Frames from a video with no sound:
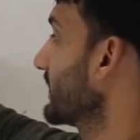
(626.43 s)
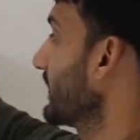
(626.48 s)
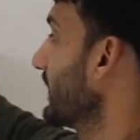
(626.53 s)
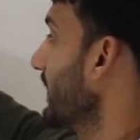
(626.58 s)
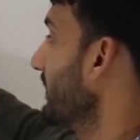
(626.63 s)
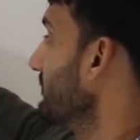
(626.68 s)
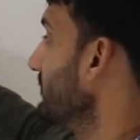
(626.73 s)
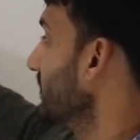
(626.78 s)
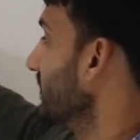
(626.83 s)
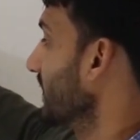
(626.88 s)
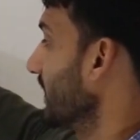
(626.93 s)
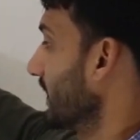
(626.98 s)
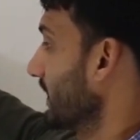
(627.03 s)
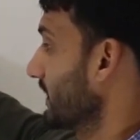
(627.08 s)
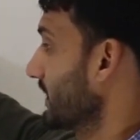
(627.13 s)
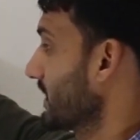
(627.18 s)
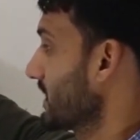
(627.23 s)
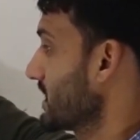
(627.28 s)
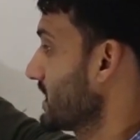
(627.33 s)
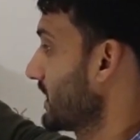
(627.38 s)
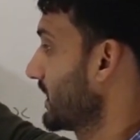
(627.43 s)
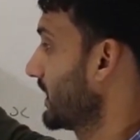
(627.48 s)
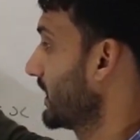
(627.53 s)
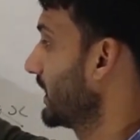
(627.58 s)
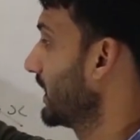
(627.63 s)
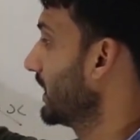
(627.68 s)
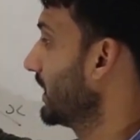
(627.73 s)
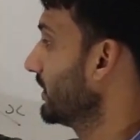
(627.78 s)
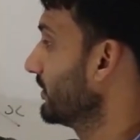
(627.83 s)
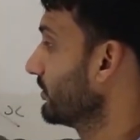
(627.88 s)
is mgx.
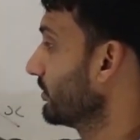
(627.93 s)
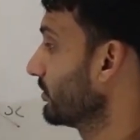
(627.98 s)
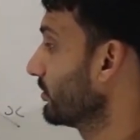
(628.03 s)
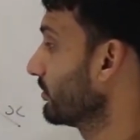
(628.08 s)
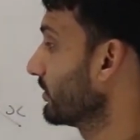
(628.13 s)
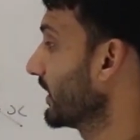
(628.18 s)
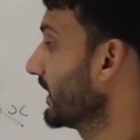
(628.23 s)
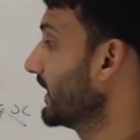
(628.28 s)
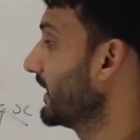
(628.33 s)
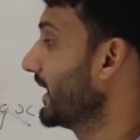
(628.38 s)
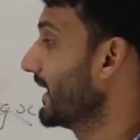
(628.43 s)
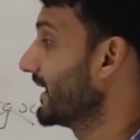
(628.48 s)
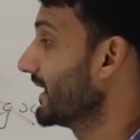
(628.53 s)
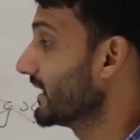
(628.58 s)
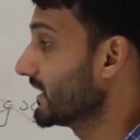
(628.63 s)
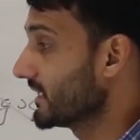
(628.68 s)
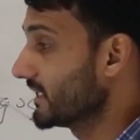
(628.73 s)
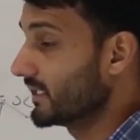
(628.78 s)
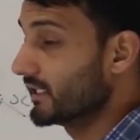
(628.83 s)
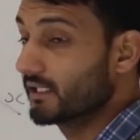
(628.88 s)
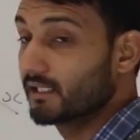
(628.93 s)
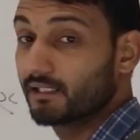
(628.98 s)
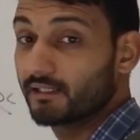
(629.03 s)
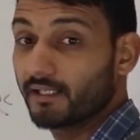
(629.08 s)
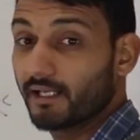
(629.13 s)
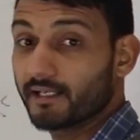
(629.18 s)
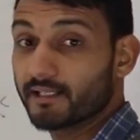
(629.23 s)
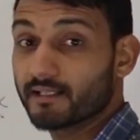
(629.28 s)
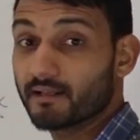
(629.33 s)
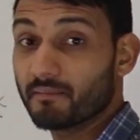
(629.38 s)
So total energy,
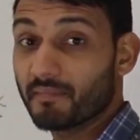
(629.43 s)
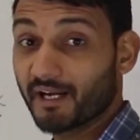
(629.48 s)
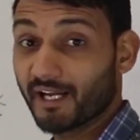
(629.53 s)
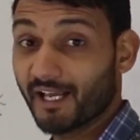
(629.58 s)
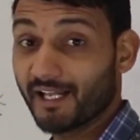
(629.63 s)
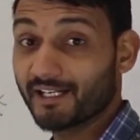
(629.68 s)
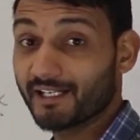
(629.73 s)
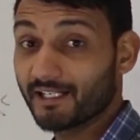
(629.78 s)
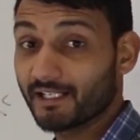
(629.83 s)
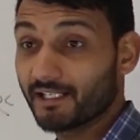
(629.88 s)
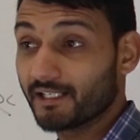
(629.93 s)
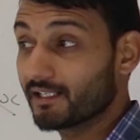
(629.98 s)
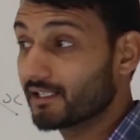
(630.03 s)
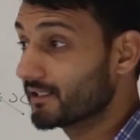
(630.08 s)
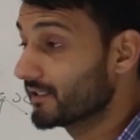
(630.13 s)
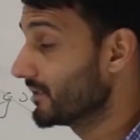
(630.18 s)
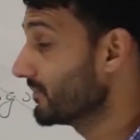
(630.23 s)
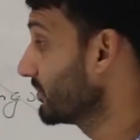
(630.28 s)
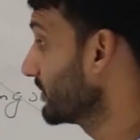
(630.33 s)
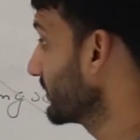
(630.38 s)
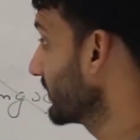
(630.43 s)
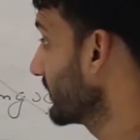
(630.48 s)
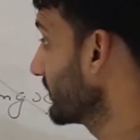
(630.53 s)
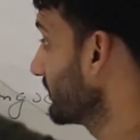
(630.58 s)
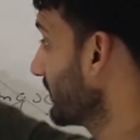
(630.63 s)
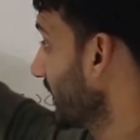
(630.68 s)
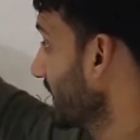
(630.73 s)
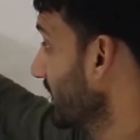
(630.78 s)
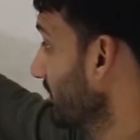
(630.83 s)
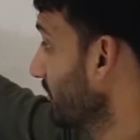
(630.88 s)
that is the mechanical energy possessed
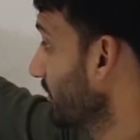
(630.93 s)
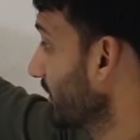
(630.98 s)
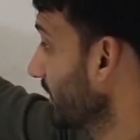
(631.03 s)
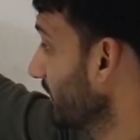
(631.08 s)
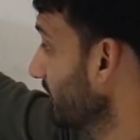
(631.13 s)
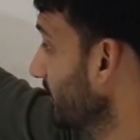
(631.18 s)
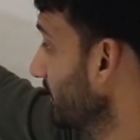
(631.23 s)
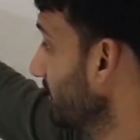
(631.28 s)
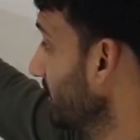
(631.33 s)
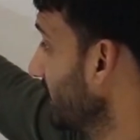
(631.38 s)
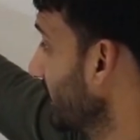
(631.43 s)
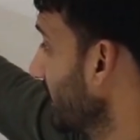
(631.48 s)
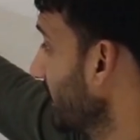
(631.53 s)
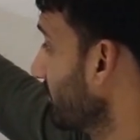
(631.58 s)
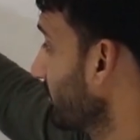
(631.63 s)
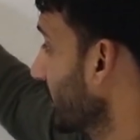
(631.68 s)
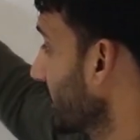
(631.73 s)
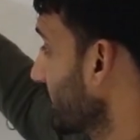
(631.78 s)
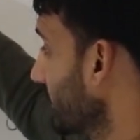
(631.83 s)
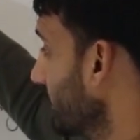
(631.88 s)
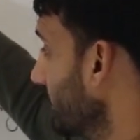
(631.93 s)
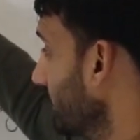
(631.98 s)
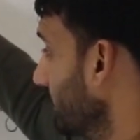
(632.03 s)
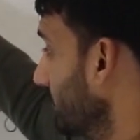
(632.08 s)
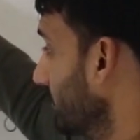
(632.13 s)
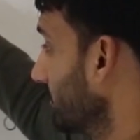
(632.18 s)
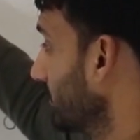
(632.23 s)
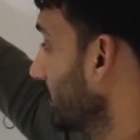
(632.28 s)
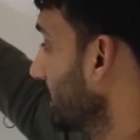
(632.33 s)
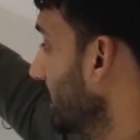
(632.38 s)
by the body, will be K plus U.
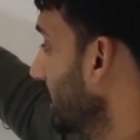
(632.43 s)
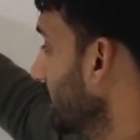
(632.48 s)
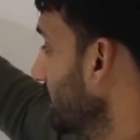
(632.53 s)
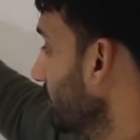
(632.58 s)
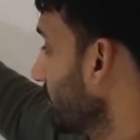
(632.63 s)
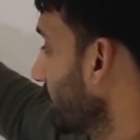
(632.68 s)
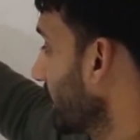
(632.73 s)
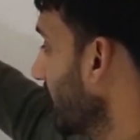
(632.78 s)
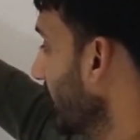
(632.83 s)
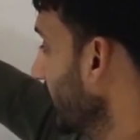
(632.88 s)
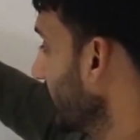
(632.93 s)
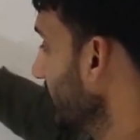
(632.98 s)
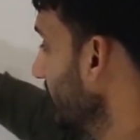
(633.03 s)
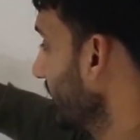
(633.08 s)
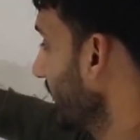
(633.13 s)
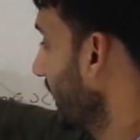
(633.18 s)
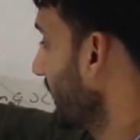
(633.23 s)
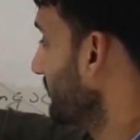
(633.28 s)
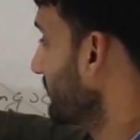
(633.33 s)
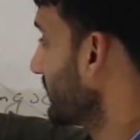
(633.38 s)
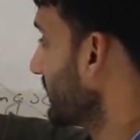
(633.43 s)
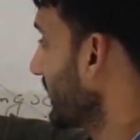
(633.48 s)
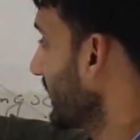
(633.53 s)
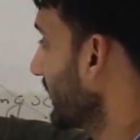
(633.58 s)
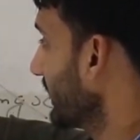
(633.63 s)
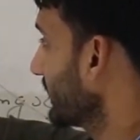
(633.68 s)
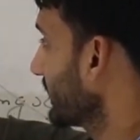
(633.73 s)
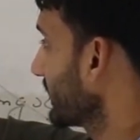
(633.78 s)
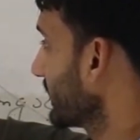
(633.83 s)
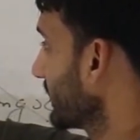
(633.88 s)
So K is
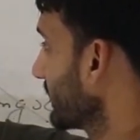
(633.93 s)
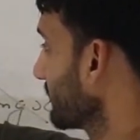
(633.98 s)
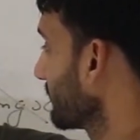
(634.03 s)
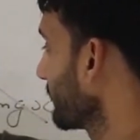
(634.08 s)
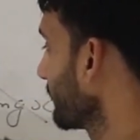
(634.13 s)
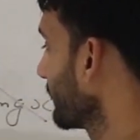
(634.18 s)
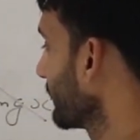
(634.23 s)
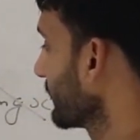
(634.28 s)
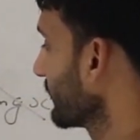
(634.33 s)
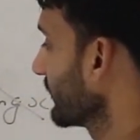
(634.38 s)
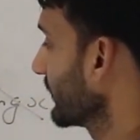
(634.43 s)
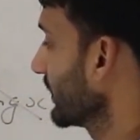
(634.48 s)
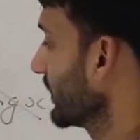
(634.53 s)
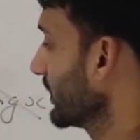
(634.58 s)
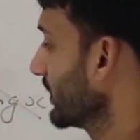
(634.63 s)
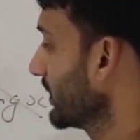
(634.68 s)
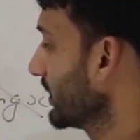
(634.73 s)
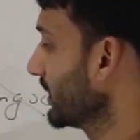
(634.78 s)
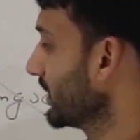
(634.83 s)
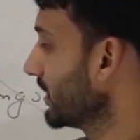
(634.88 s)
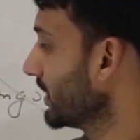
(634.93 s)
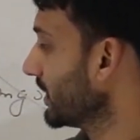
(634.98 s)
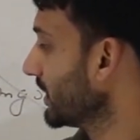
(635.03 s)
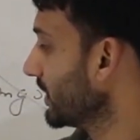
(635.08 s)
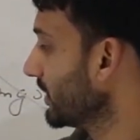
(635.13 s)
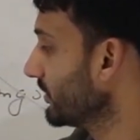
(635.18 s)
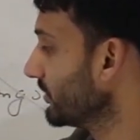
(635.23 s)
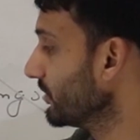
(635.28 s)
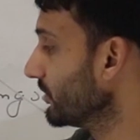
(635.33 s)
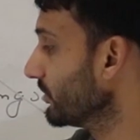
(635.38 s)
mgx,
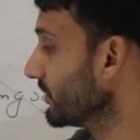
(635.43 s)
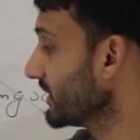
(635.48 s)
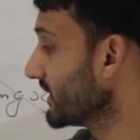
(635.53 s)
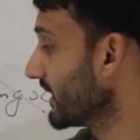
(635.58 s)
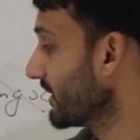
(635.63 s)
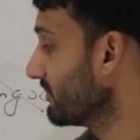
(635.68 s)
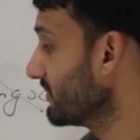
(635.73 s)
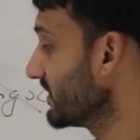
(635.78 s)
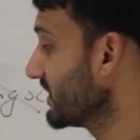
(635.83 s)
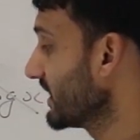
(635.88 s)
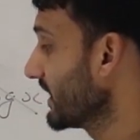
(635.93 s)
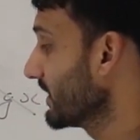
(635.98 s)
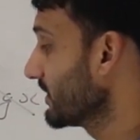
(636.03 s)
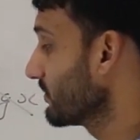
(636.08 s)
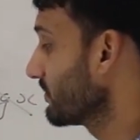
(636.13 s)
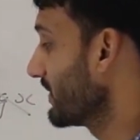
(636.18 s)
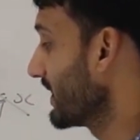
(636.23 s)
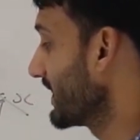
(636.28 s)
U is mgh